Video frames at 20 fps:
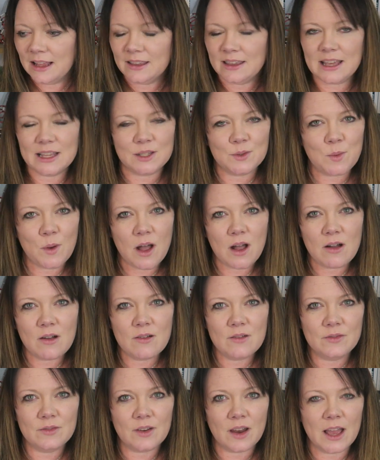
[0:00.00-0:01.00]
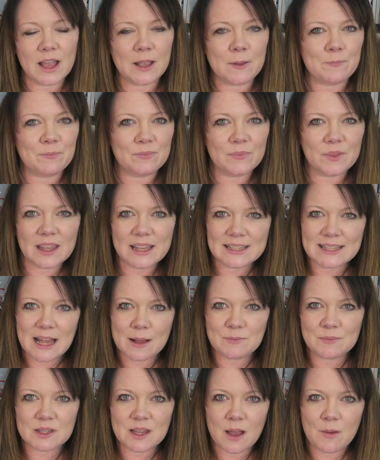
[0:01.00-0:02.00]
Year 12, like
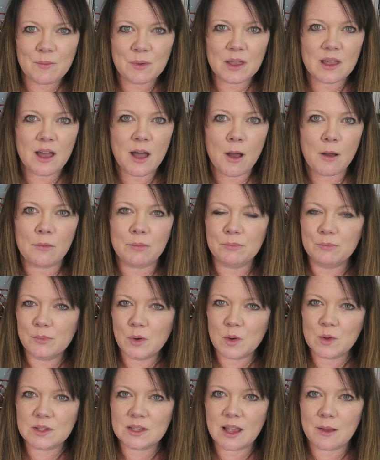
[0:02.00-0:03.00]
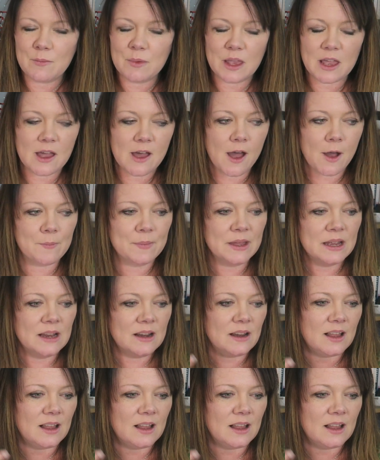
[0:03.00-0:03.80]
exams coming up, mocks coming up,